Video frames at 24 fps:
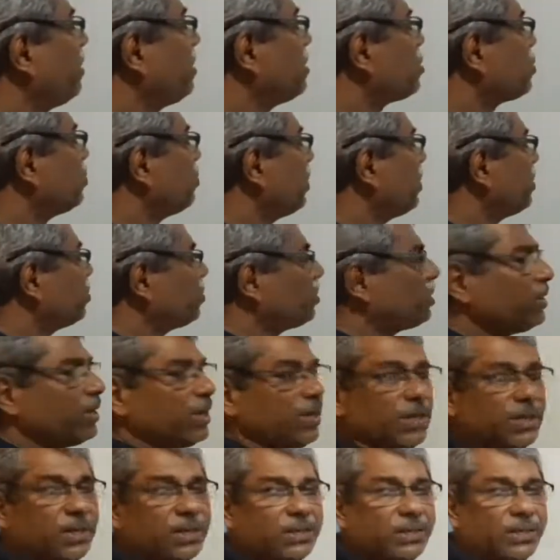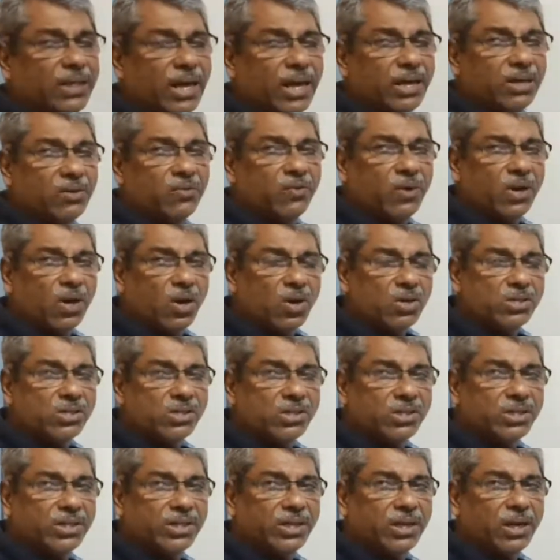this much, that
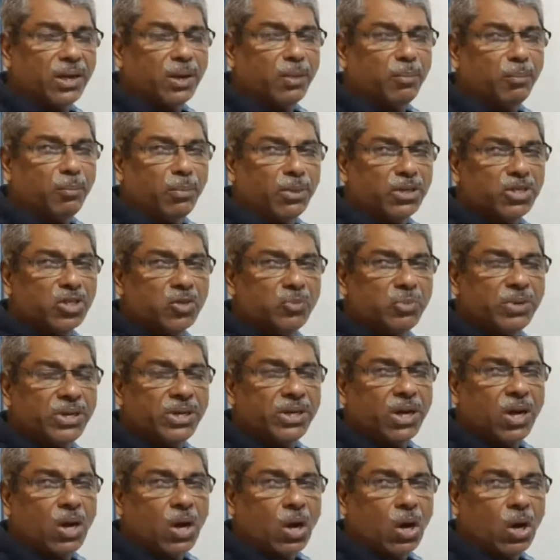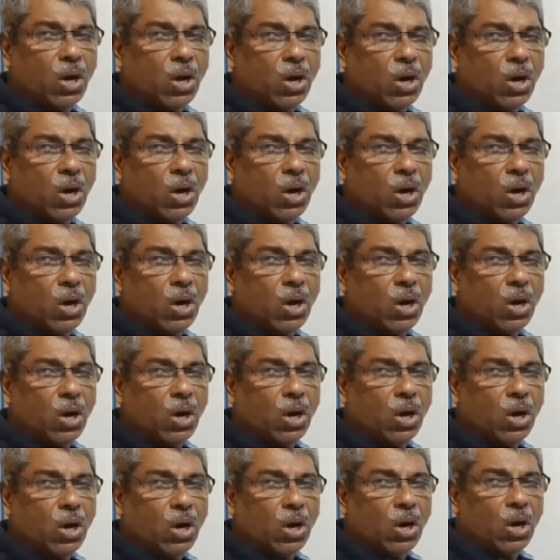velocity must be always
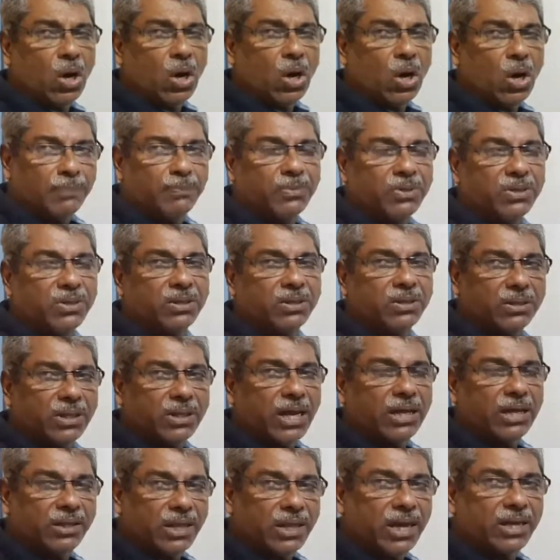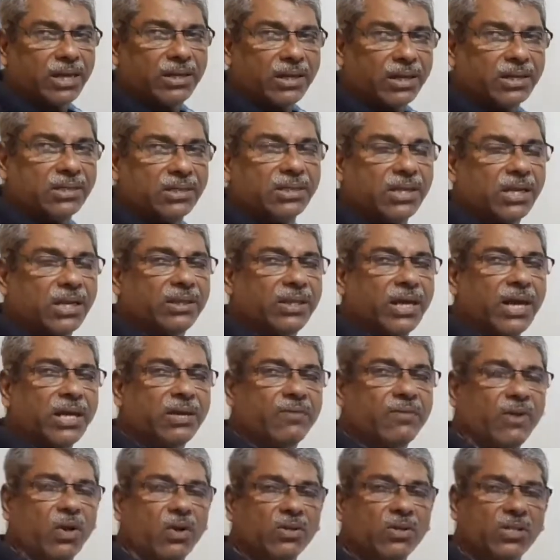kept. That
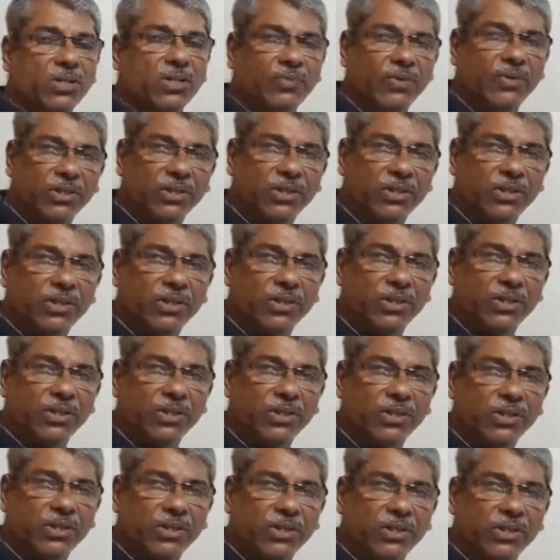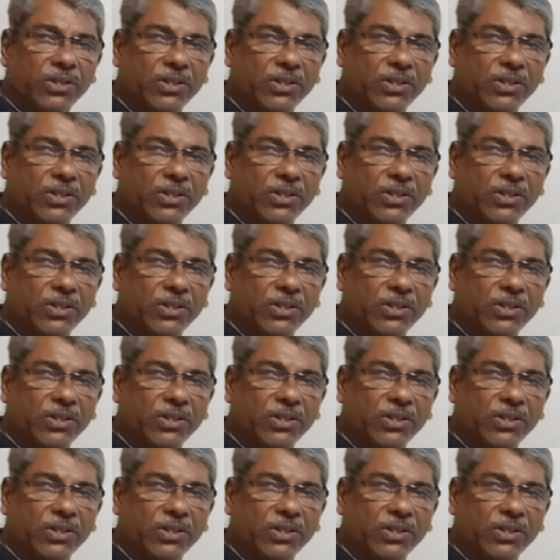velocity with that